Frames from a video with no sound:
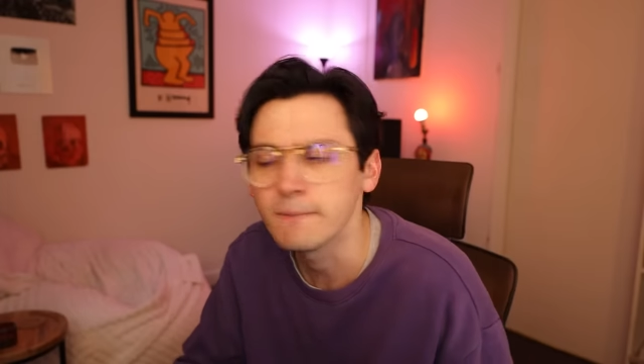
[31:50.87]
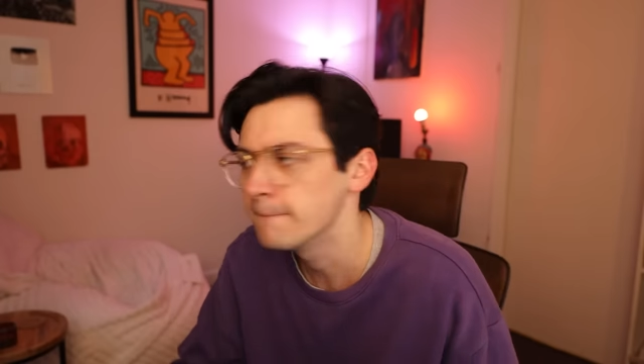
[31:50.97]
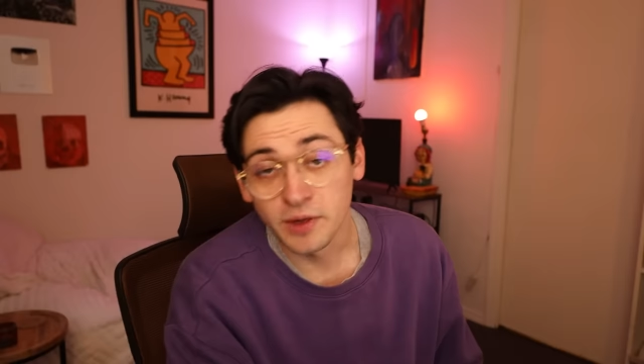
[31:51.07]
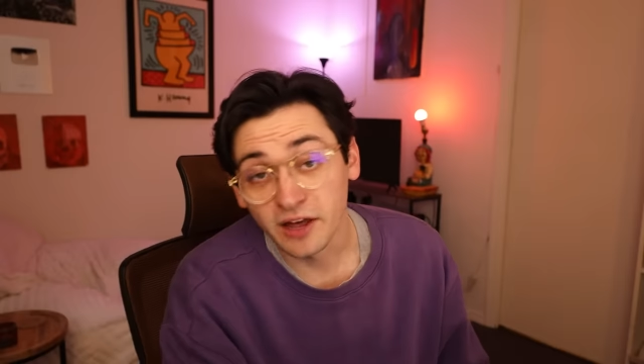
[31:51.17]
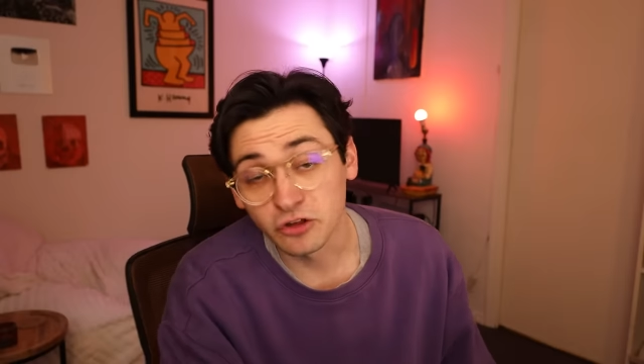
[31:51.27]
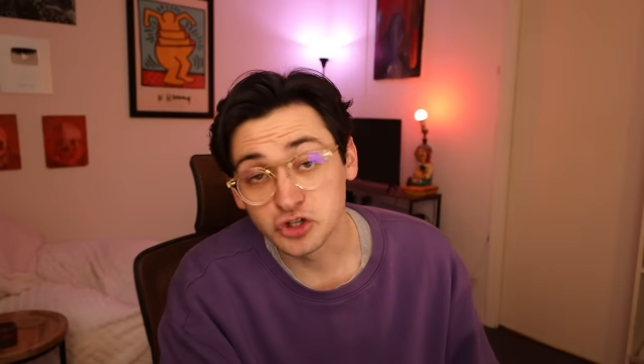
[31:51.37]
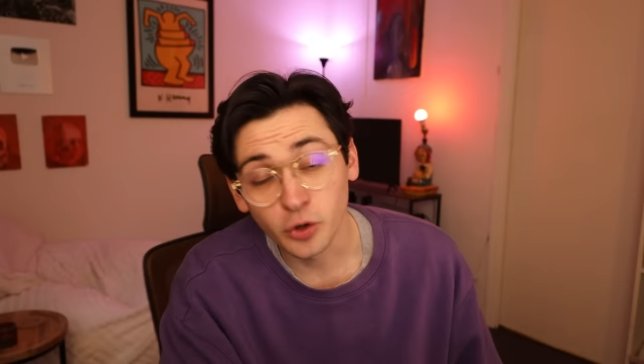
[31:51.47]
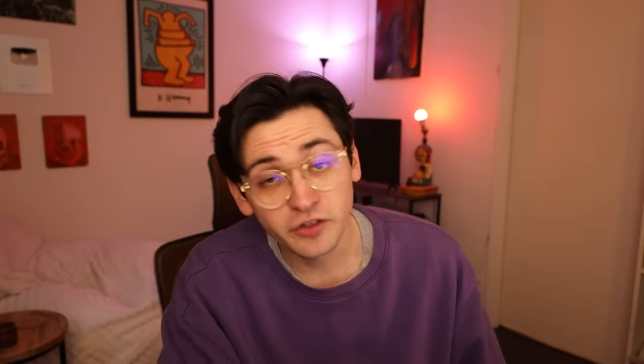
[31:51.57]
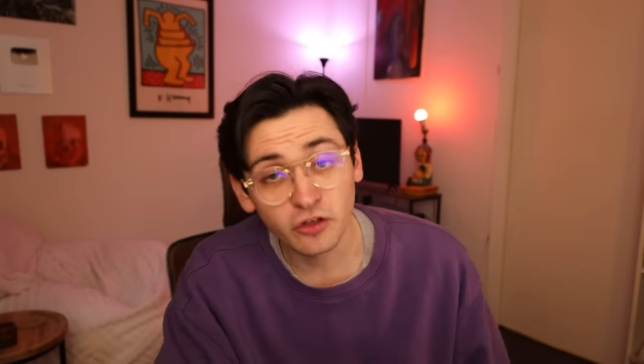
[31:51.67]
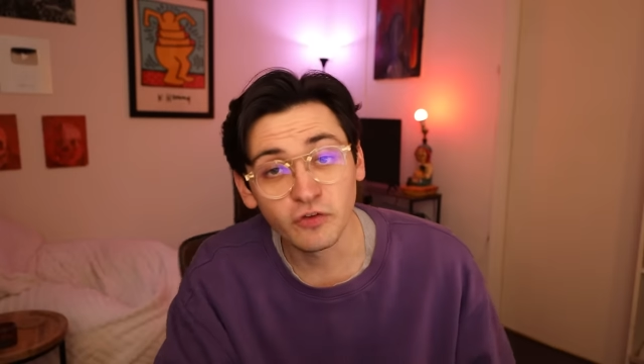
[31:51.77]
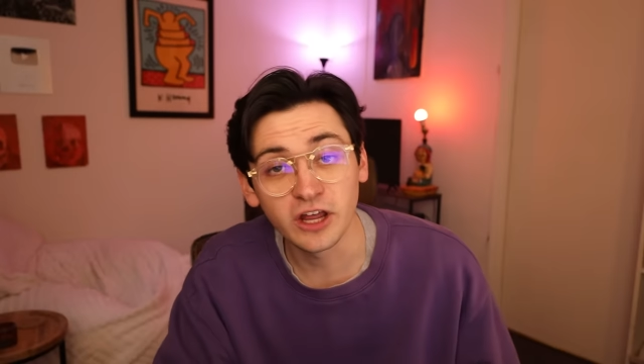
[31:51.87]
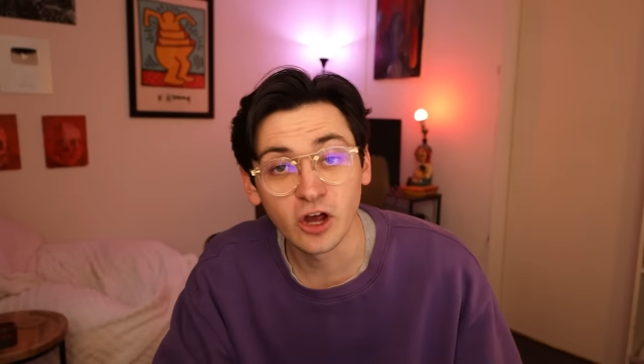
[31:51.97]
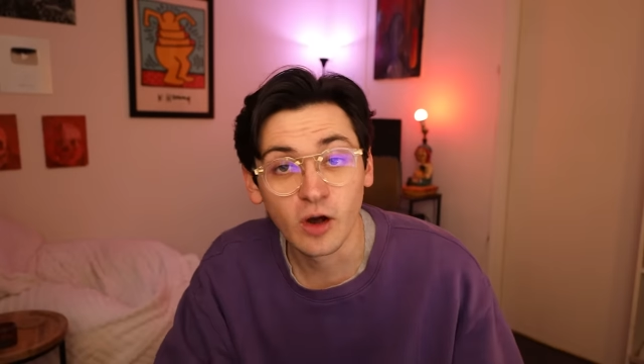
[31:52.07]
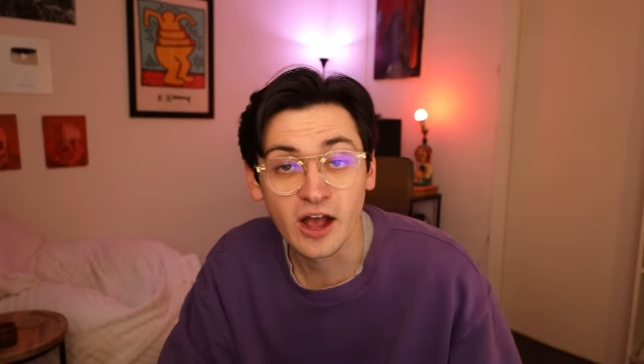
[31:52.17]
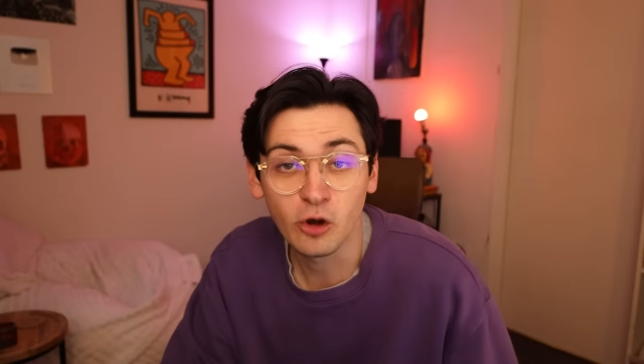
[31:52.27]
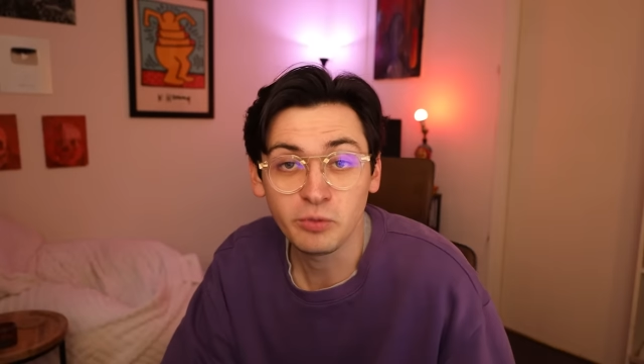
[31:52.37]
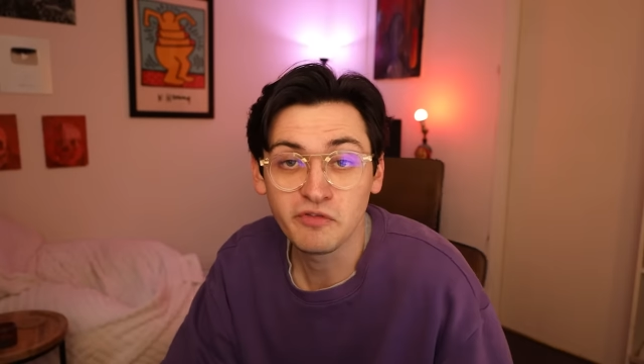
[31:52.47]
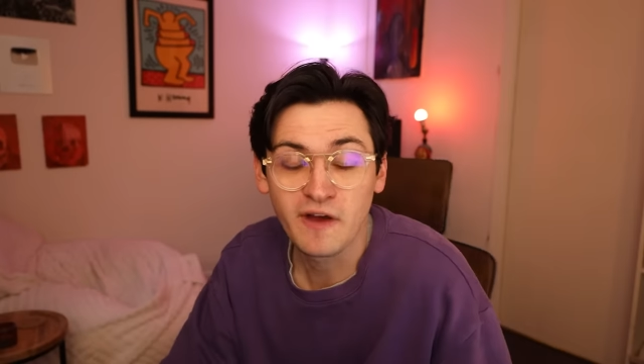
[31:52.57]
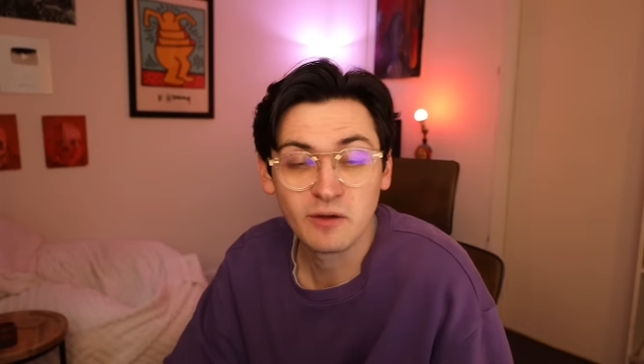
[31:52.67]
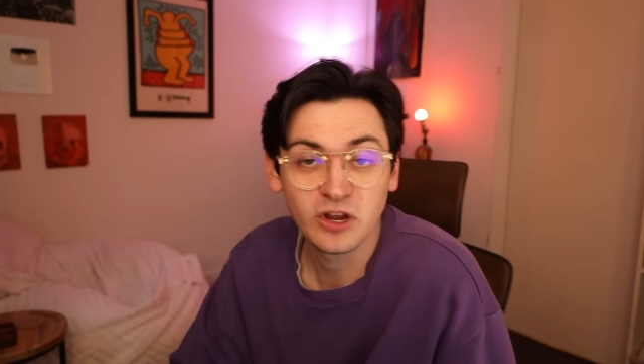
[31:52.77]
I hope you guys enjoyed this video. I hope you
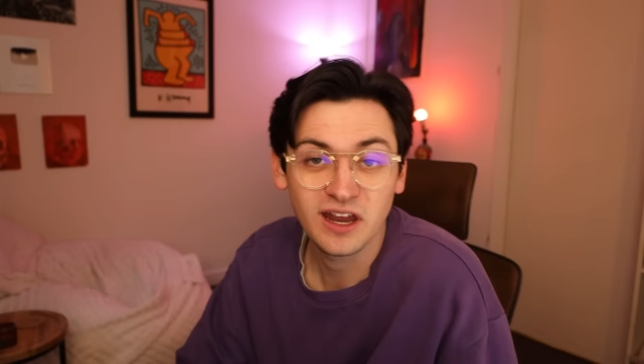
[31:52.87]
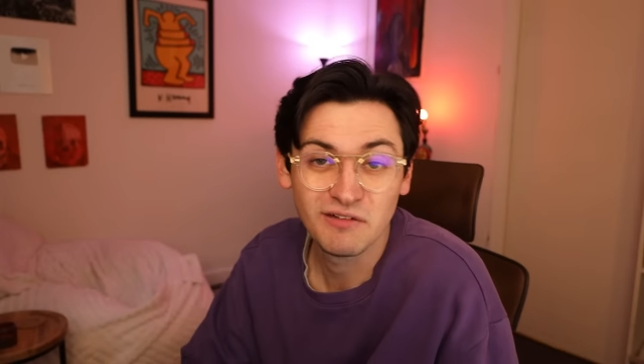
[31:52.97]
found it